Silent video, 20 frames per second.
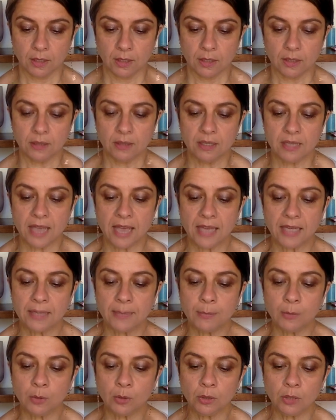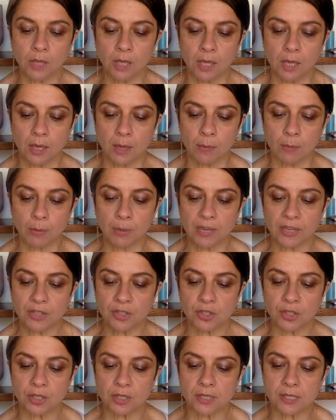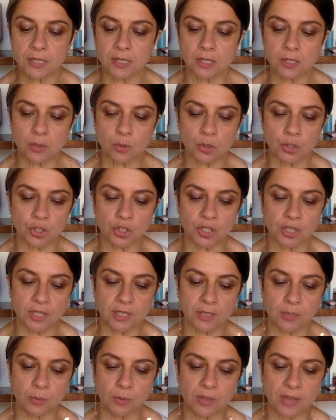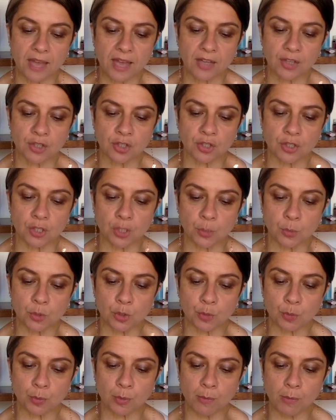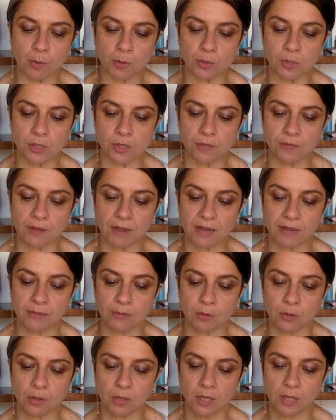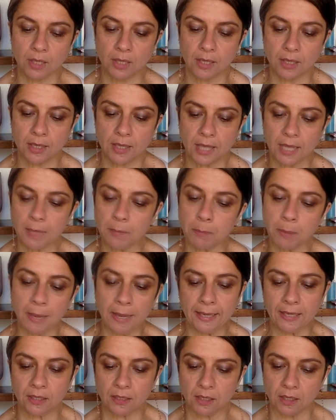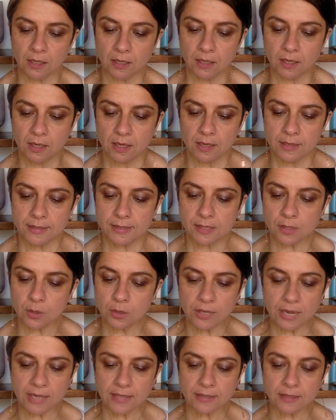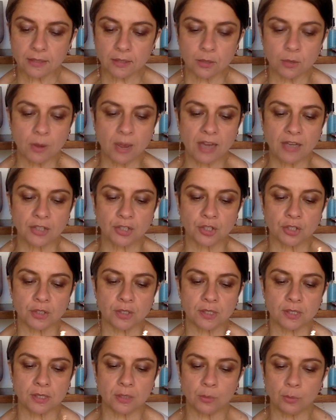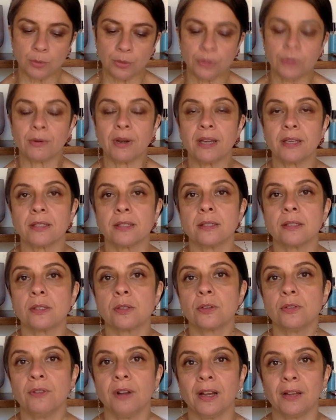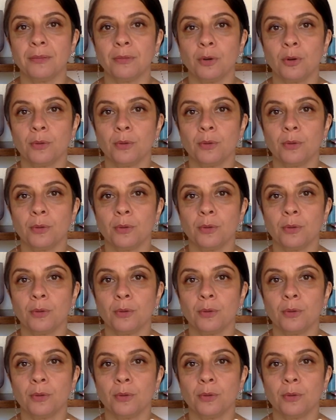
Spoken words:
In the animal, pleasure is associated with actions which promote survival, and pain is connected to actions which threaten survival.